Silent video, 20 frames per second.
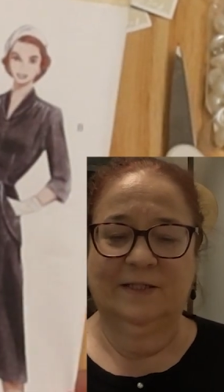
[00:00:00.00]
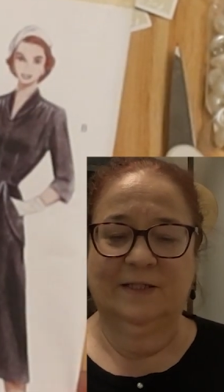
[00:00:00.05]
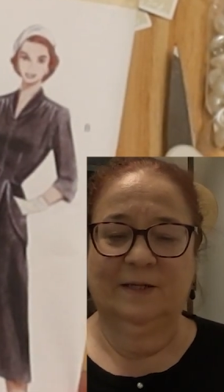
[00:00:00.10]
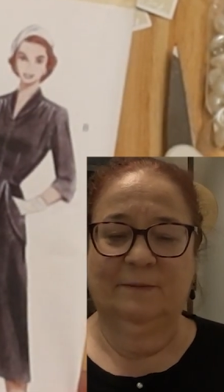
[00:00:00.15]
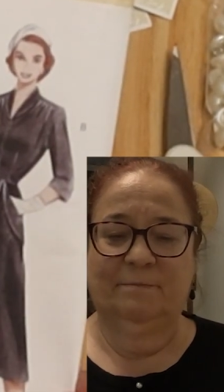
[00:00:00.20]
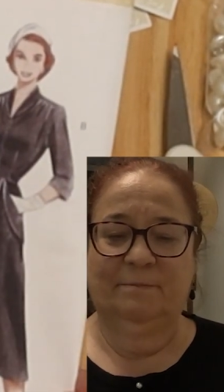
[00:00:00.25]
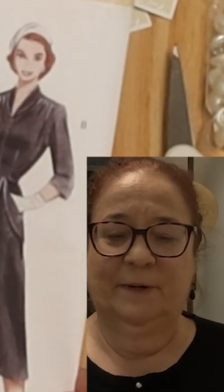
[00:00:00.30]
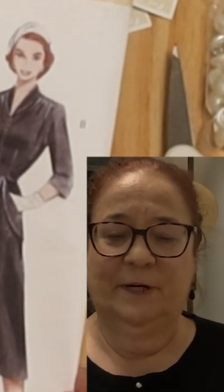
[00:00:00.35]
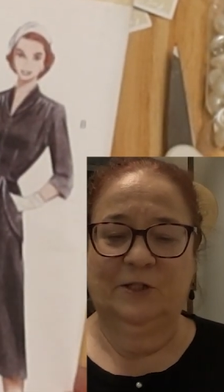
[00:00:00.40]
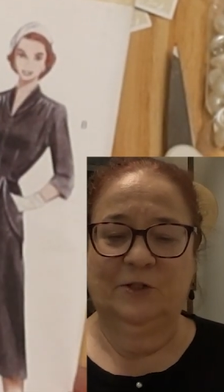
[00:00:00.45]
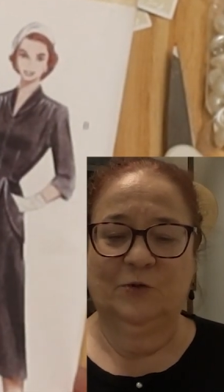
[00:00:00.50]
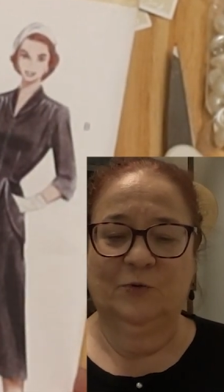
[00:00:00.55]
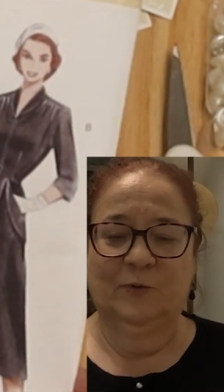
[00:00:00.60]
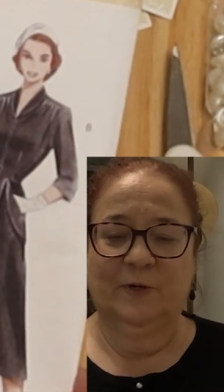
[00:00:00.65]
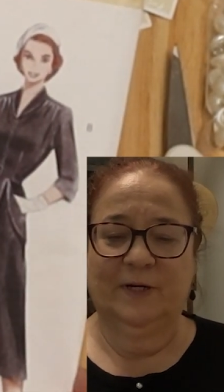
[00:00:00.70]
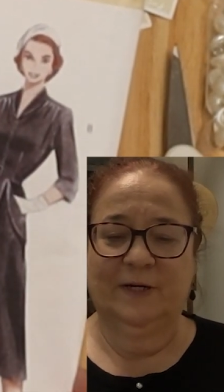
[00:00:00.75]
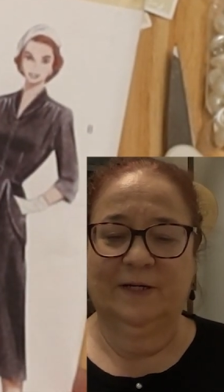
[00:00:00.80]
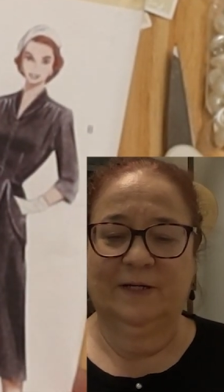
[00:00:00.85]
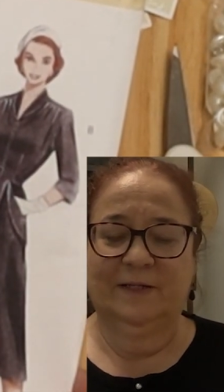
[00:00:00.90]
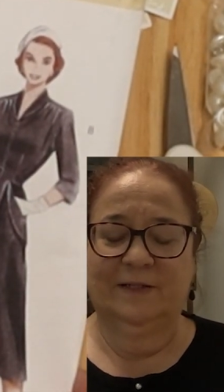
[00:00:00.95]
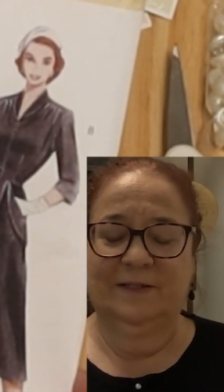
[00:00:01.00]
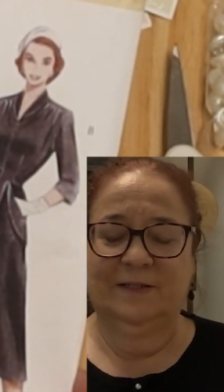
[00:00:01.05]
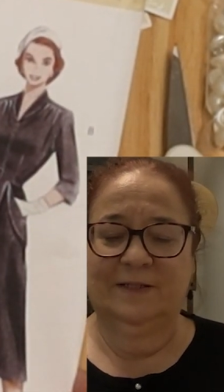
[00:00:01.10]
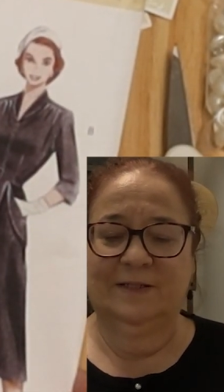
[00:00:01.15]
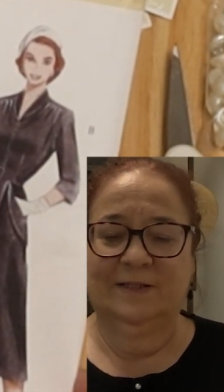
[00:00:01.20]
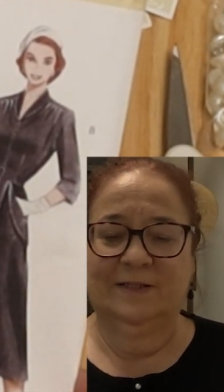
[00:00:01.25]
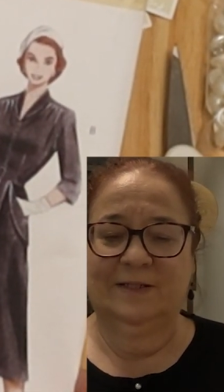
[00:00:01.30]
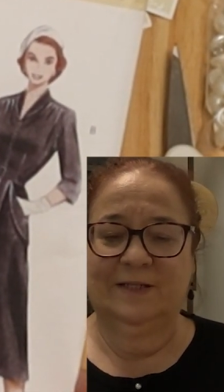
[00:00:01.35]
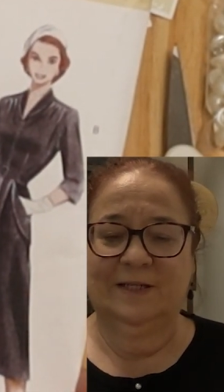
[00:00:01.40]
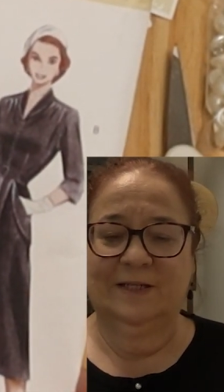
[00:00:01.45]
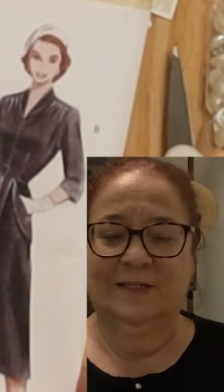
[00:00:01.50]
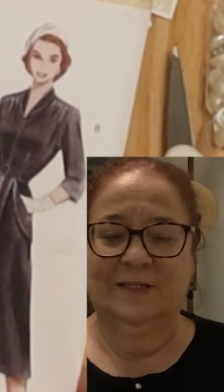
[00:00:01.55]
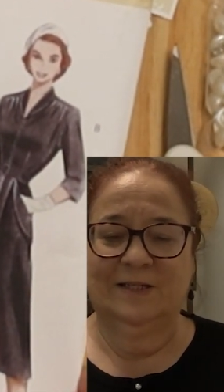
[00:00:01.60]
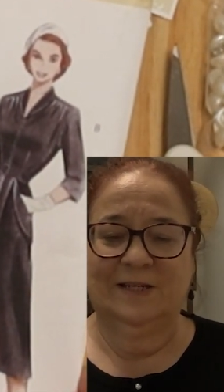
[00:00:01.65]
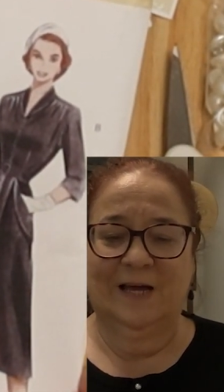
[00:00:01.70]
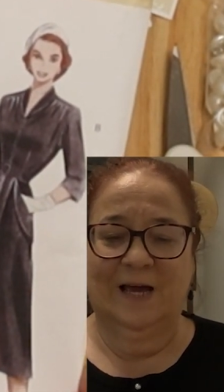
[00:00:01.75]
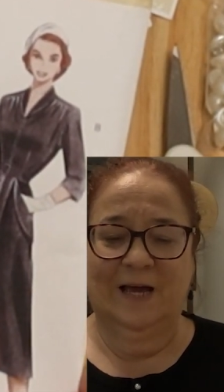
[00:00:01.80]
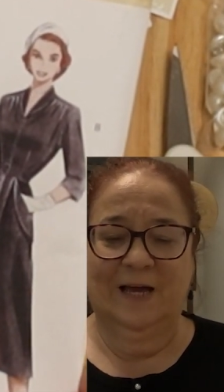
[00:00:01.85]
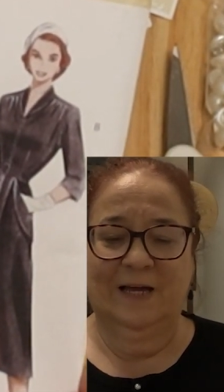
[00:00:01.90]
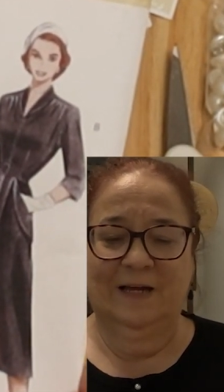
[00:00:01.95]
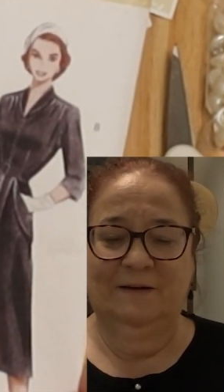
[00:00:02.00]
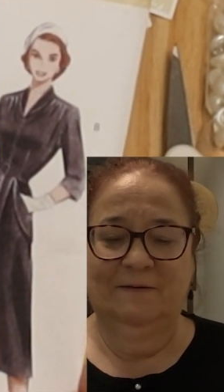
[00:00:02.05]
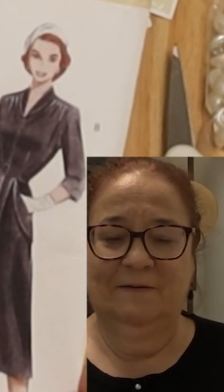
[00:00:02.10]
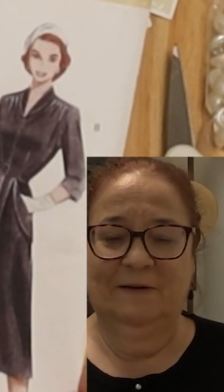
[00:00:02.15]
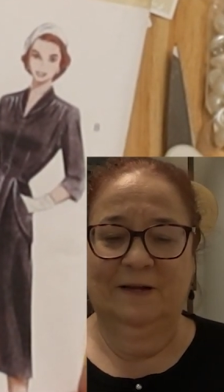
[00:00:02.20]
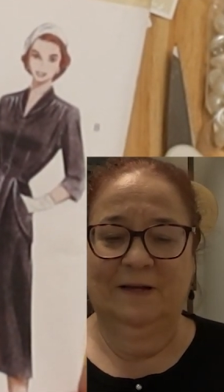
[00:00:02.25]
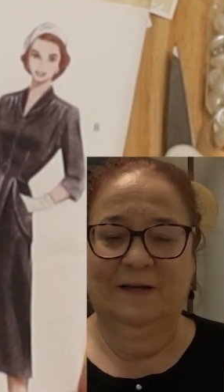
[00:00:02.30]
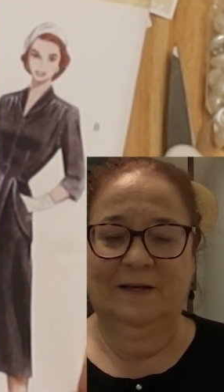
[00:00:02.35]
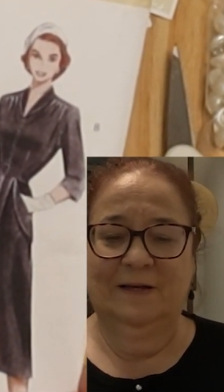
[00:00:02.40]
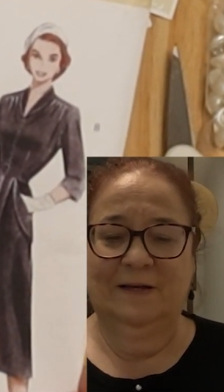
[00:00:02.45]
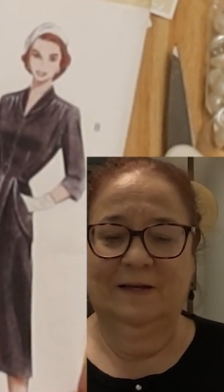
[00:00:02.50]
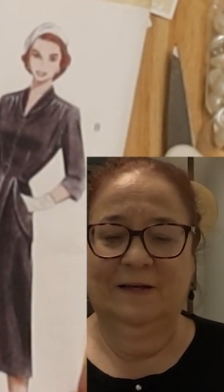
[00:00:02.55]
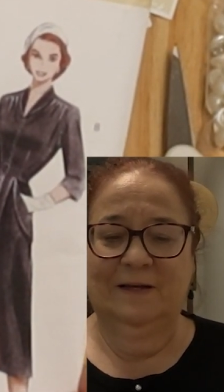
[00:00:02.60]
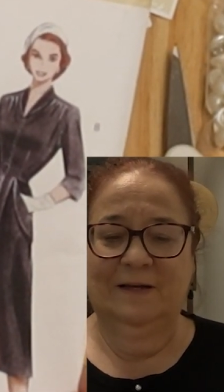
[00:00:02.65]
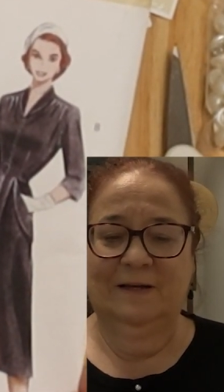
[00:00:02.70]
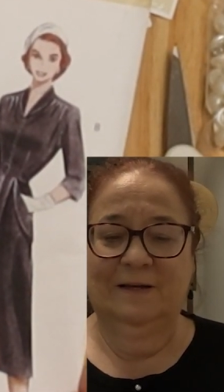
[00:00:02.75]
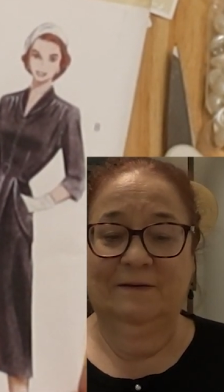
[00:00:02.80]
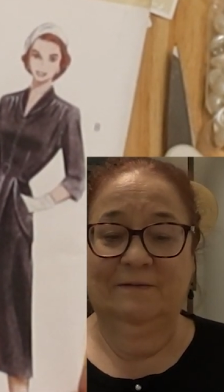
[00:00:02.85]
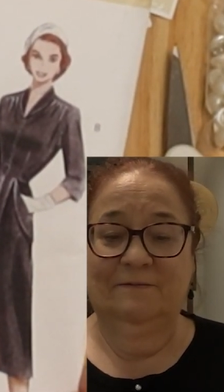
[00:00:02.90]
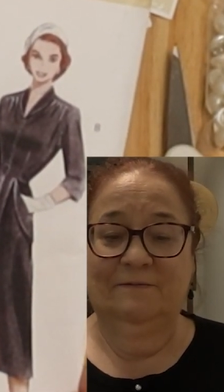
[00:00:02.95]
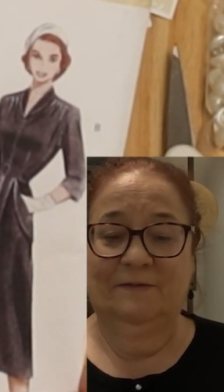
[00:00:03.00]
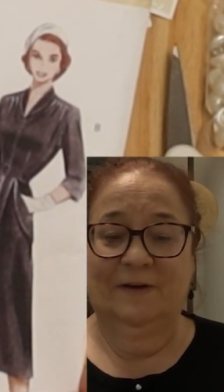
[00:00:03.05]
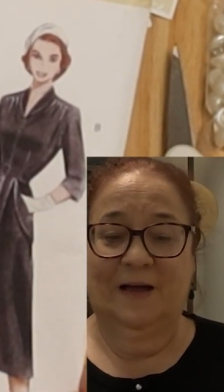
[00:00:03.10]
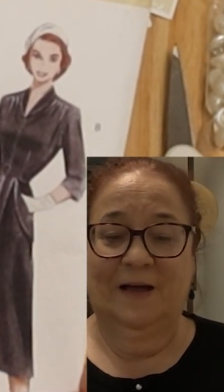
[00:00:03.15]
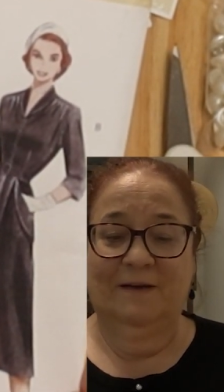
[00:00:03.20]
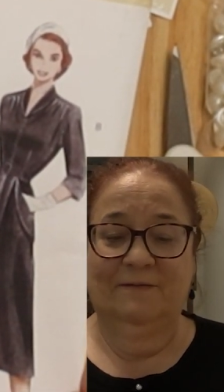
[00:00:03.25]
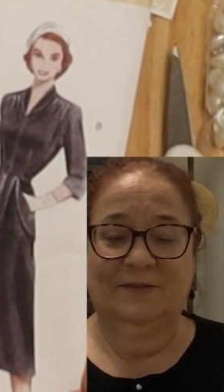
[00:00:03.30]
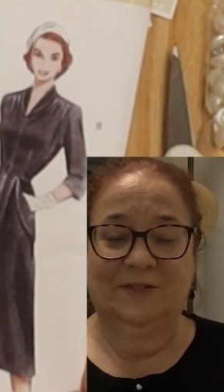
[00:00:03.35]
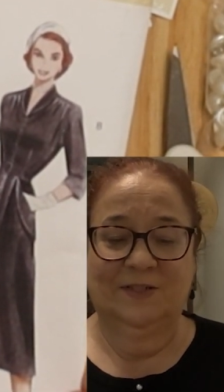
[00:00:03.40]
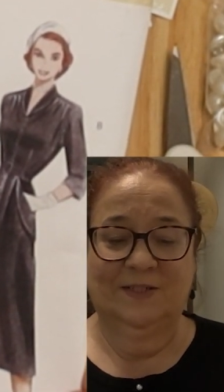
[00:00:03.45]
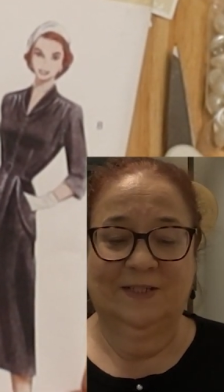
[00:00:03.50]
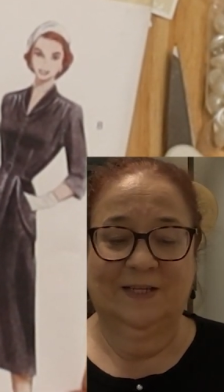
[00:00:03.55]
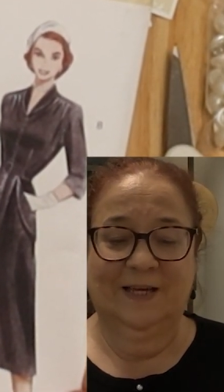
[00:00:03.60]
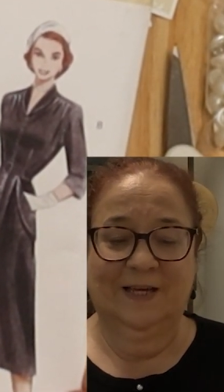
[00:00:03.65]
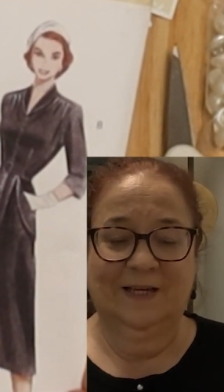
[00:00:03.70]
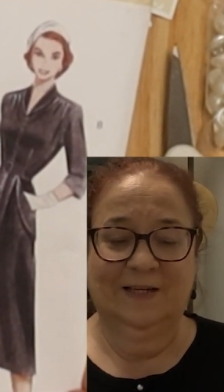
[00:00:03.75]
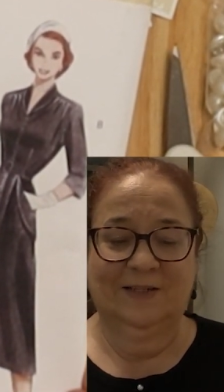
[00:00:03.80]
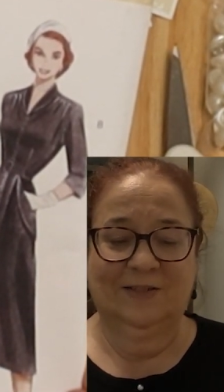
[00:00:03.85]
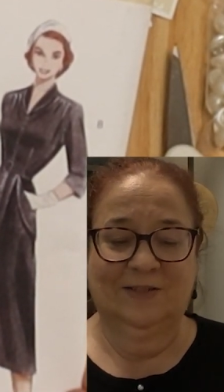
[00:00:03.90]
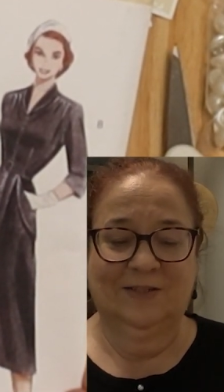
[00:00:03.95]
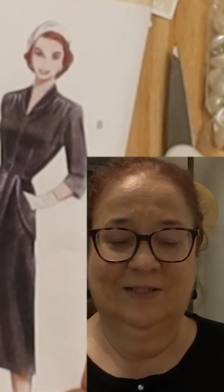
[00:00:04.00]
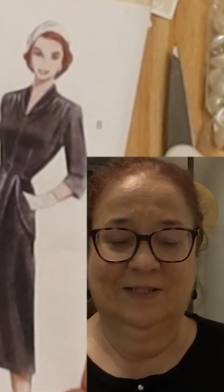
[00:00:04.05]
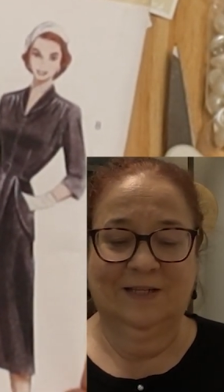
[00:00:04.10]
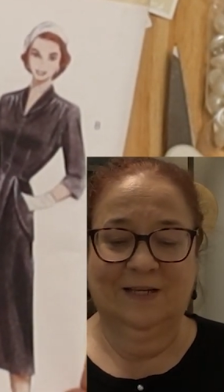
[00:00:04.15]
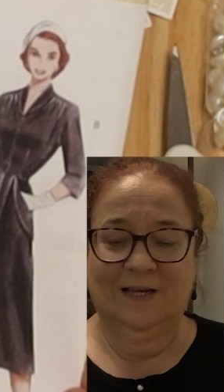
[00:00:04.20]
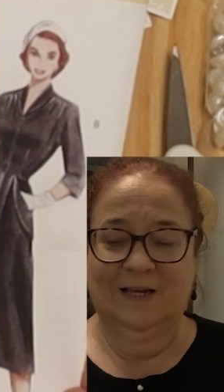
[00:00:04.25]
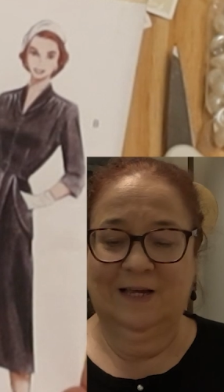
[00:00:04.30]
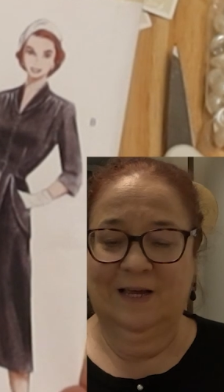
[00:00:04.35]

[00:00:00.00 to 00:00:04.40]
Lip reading: the Butterick 6956.